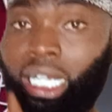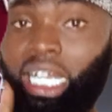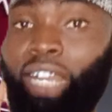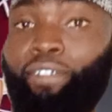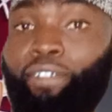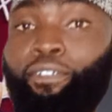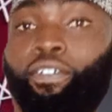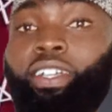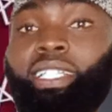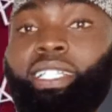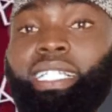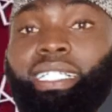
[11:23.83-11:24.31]

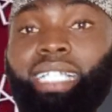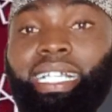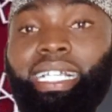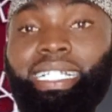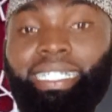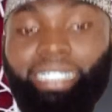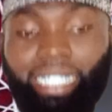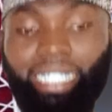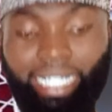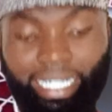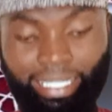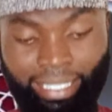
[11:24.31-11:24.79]
The first
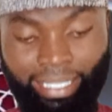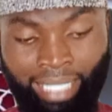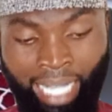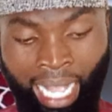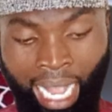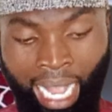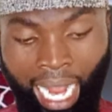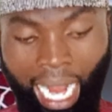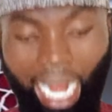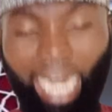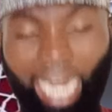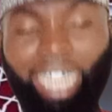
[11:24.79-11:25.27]
exercise says,
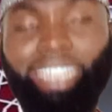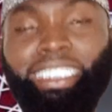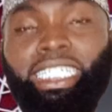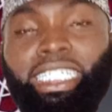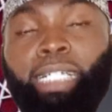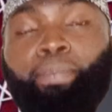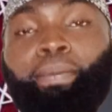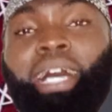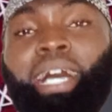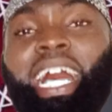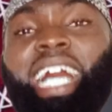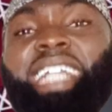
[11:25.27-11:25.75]

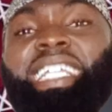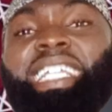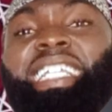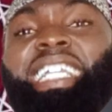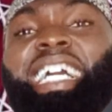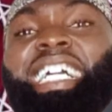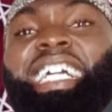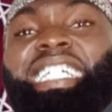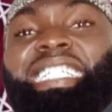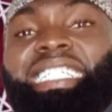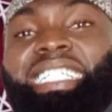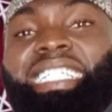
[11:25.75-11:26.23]
Ajib
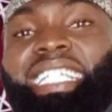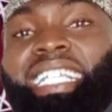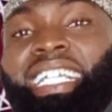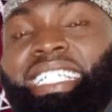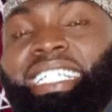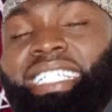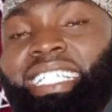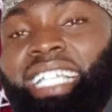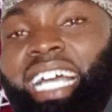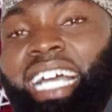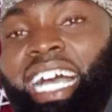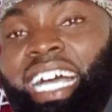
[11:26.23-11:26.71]
anil
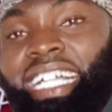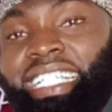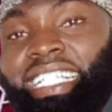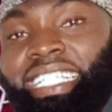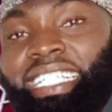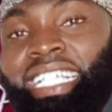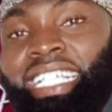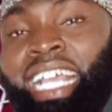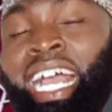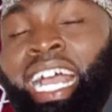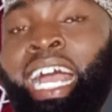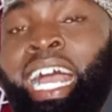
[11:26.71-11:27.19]
as'ilatil
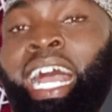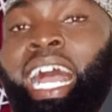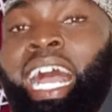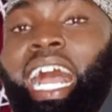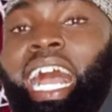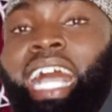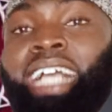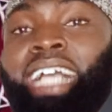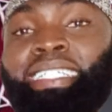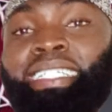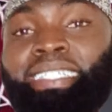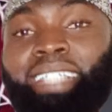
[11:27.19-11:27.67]
atiya,
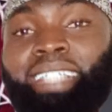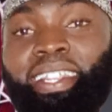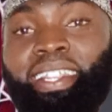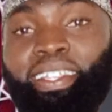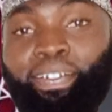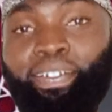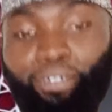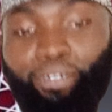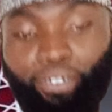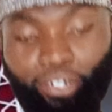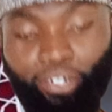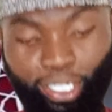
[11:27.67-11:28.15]
answer
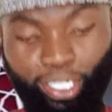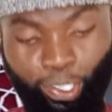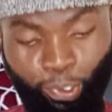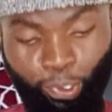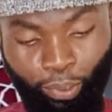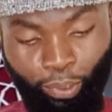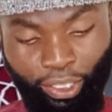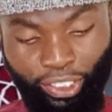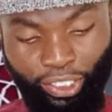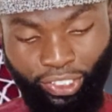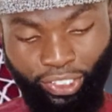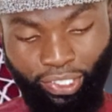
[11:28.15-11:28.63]
the following
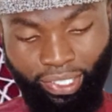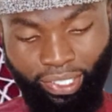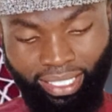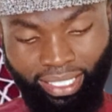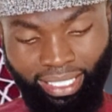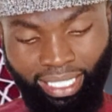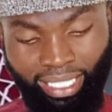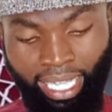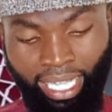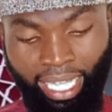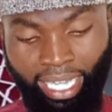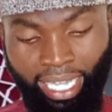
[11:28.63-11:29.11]

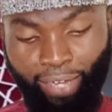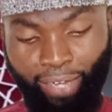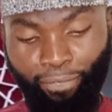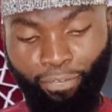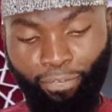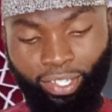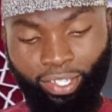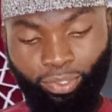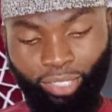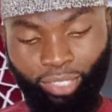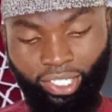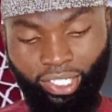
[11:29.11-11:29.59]
questions. The
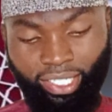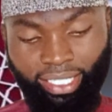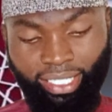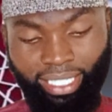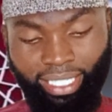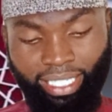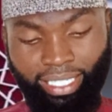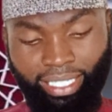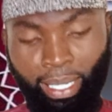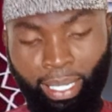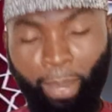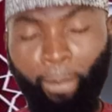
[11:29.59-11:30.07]
first question
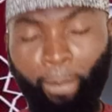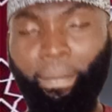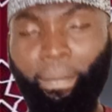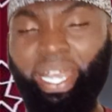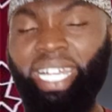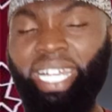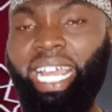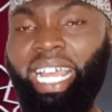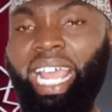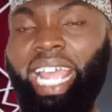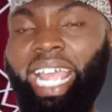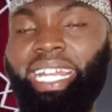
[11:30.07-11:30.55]
says,
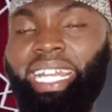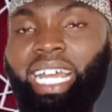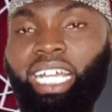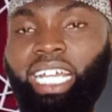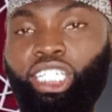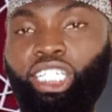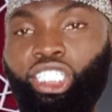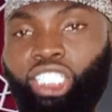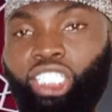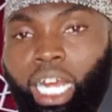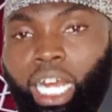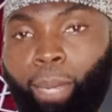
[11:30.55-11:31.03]
Min aina
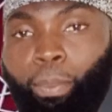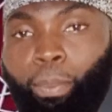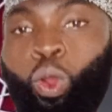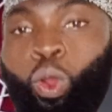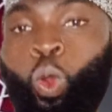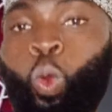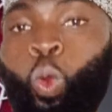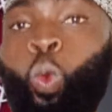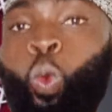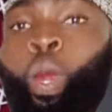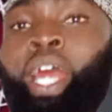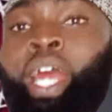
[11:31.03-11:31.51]

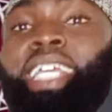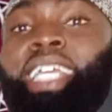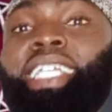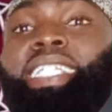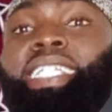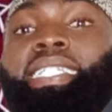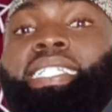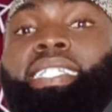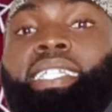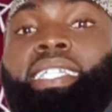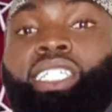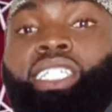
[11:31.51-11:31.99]
Hisham, where
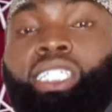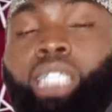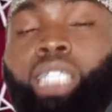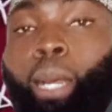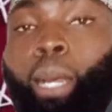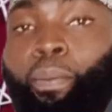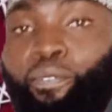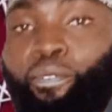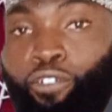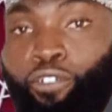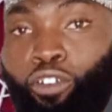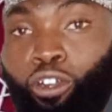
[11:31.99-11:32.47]
is
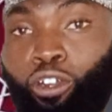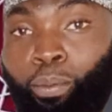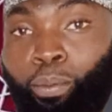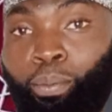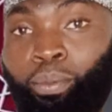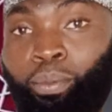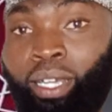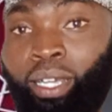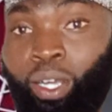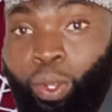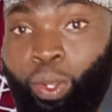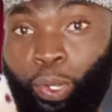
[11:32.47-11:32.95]
Hisham
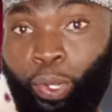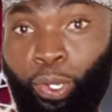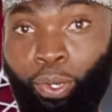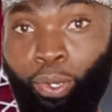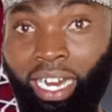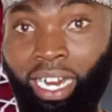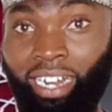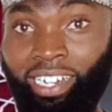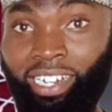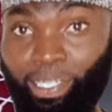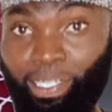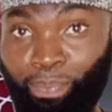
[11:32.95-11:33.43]
from? You
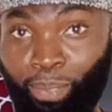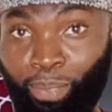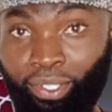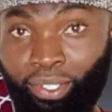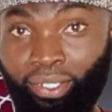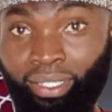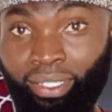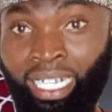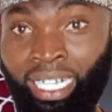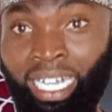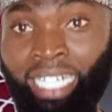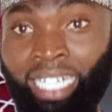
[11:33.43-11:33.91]
can respond
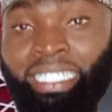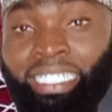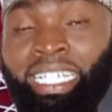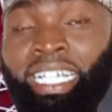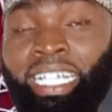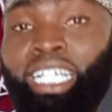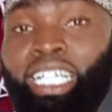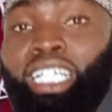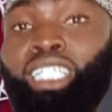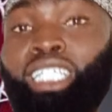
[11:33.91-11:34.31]
to that.